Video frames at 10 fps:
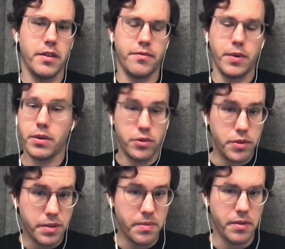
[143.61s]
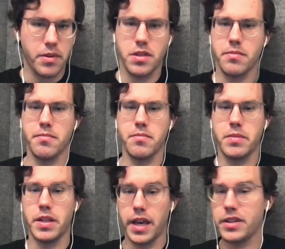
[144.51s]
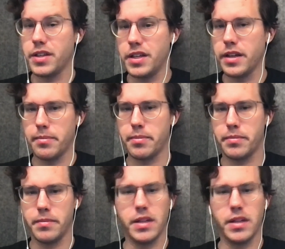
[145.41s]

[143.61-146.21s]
If we don't do something with them, then they actually end up